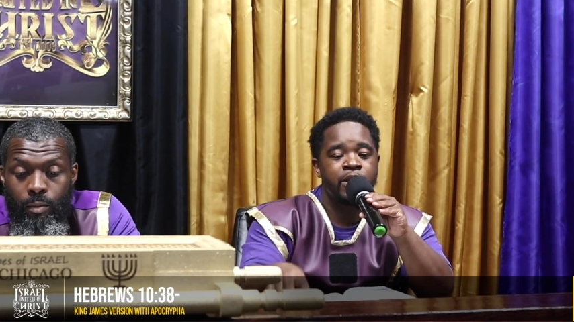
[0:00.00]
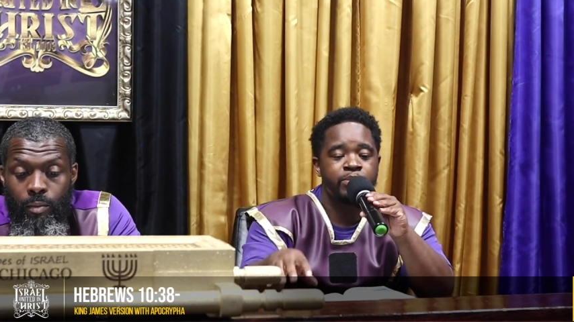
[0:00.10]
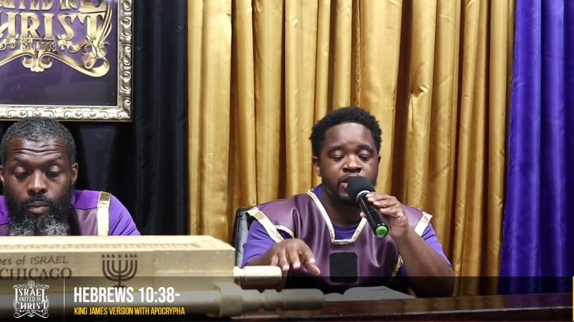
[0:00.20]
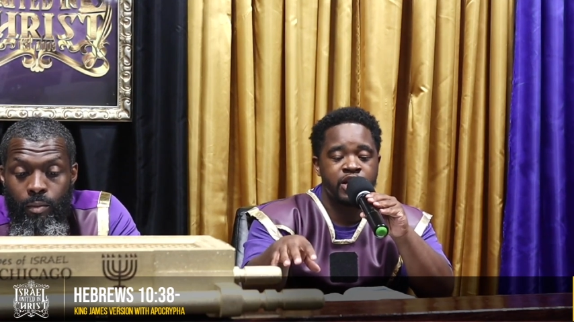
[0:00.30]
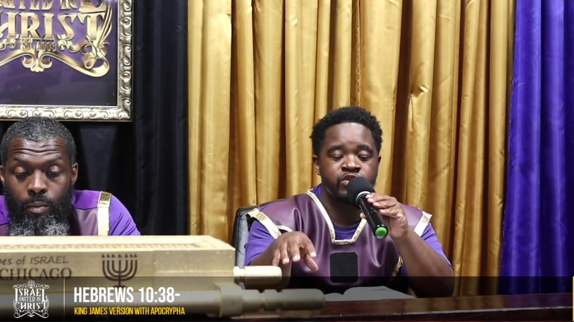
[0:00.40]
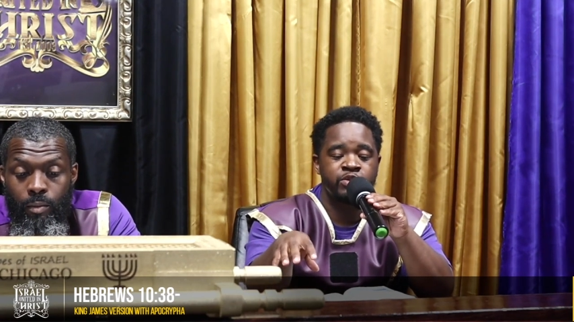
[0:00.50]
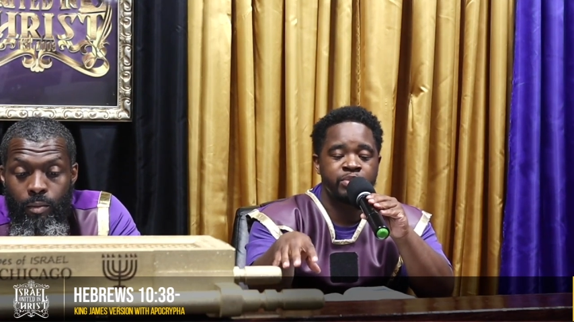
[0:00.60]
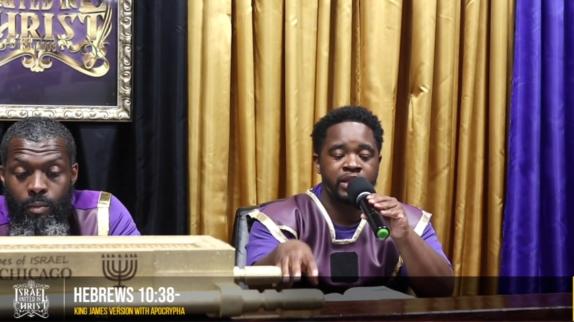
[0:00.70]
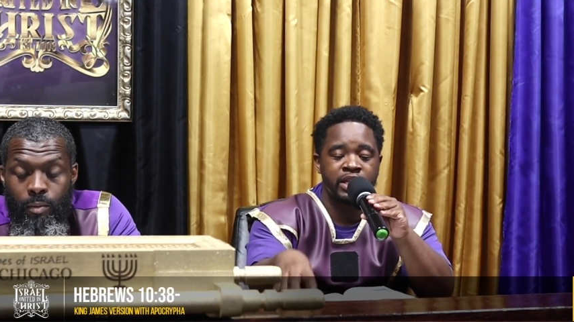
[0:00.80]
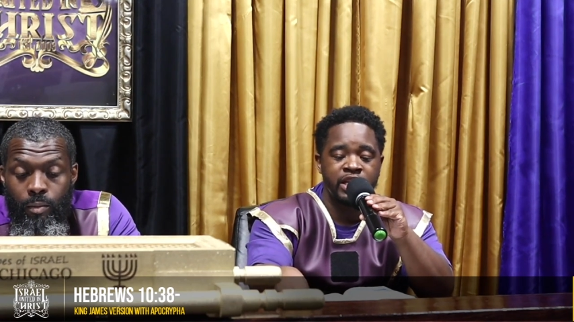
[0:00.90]
Speaker 1: because we
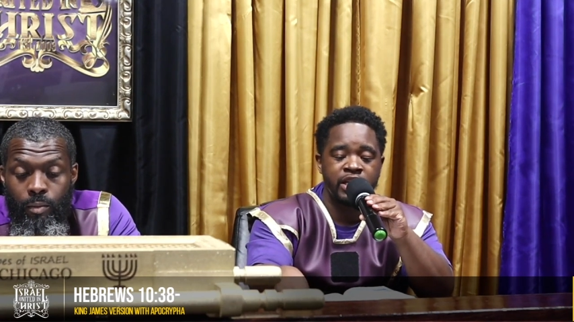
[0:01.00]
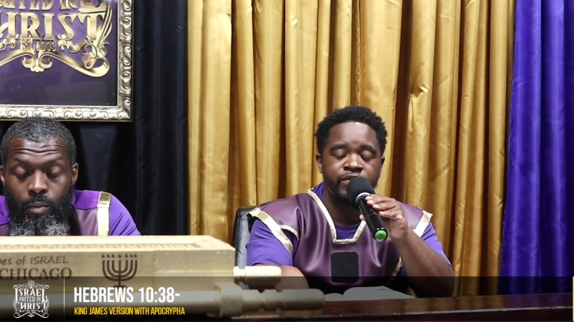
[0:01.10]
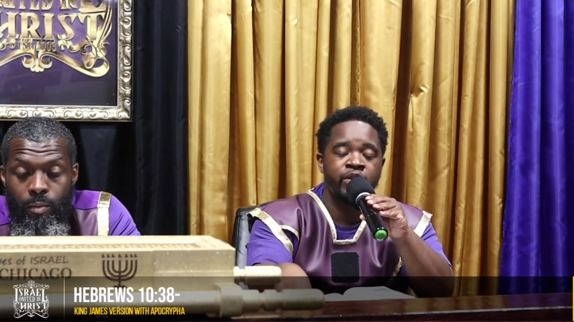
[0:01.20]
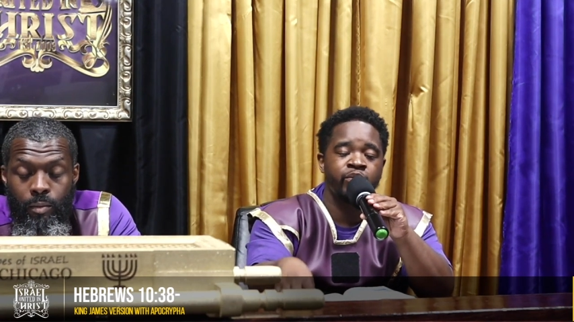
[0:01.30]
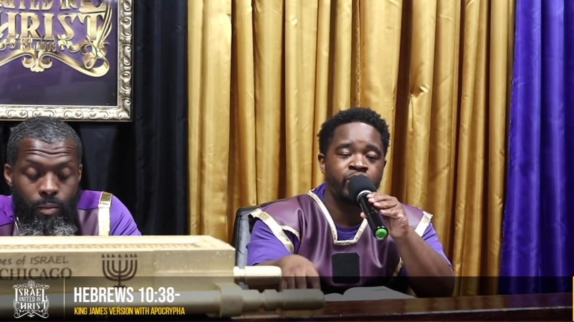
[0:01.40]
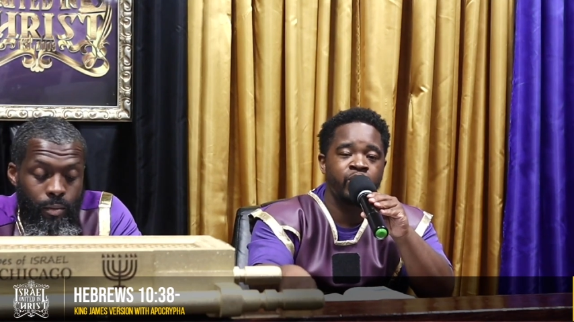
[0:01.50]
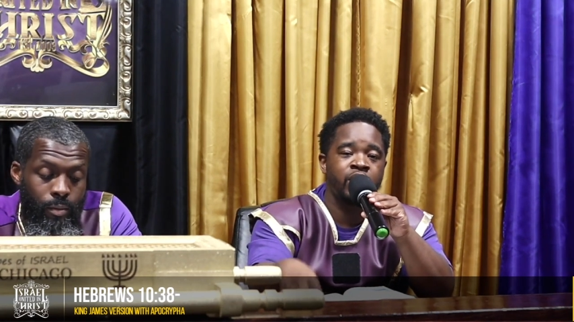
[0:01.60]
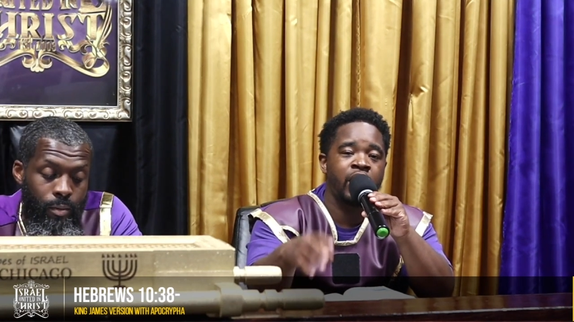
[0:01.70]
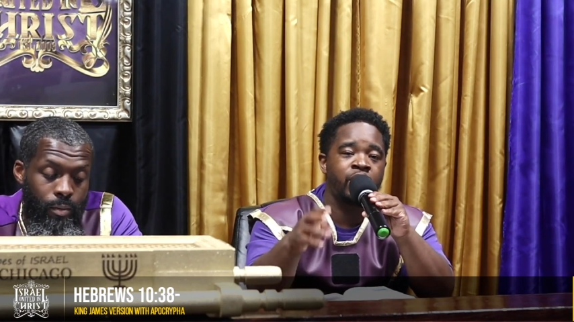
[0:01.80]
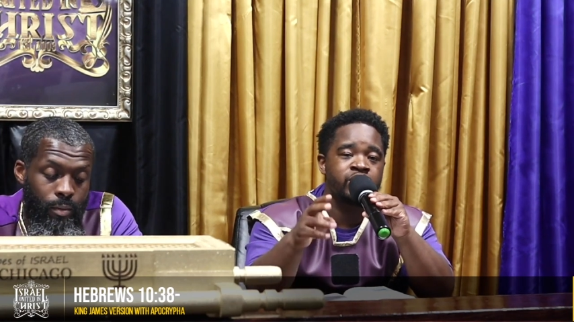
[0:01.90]
believe and we want
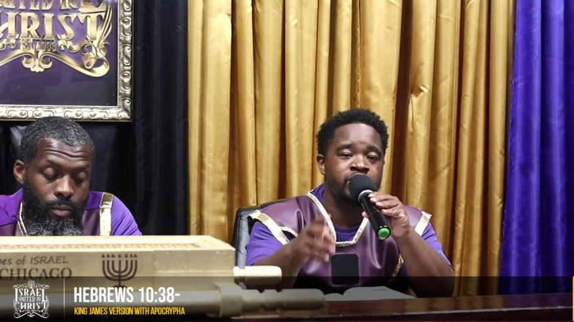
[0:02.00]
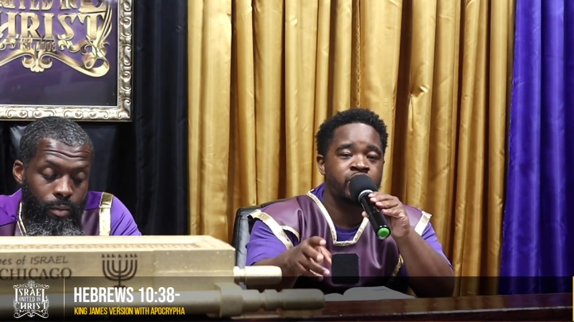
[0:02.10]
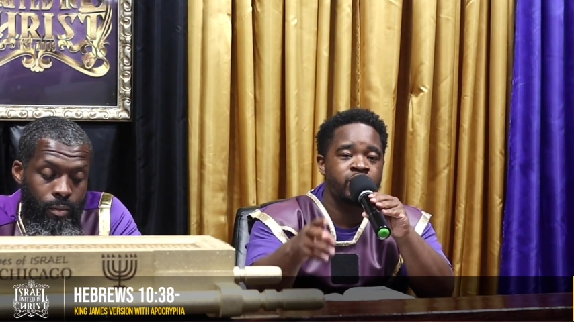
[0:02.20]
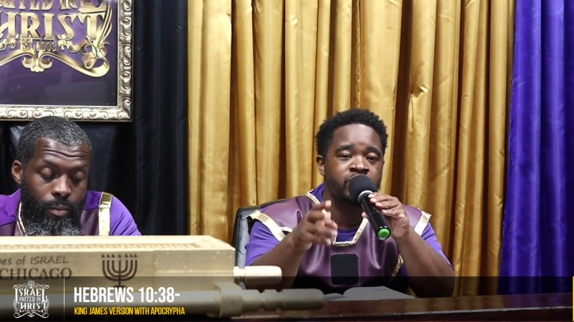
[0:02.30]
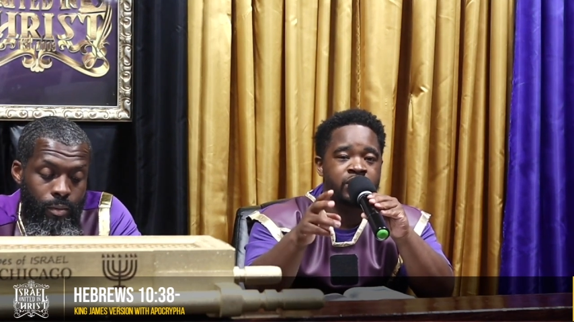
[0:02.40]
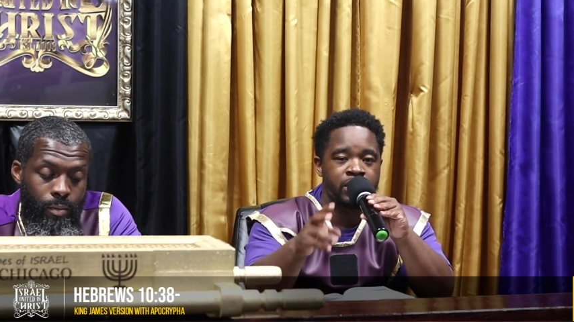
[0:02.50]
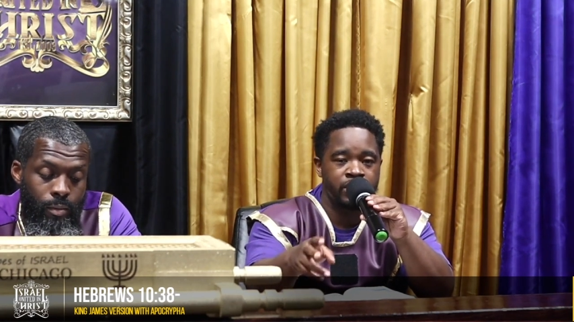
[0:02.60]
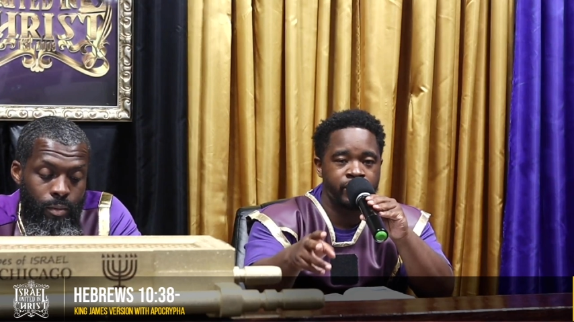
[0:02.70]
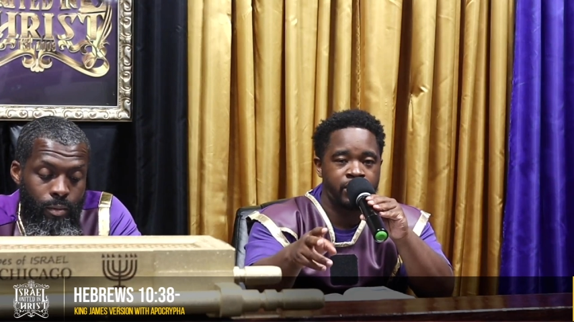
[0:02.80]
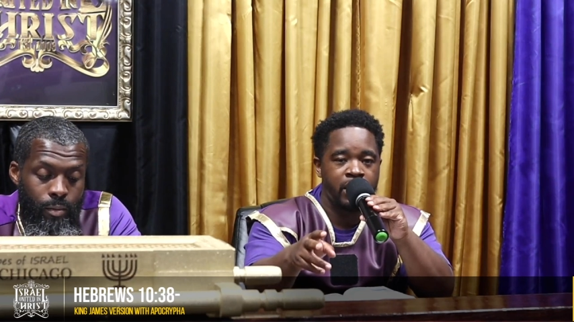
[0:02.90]
our souls delivered.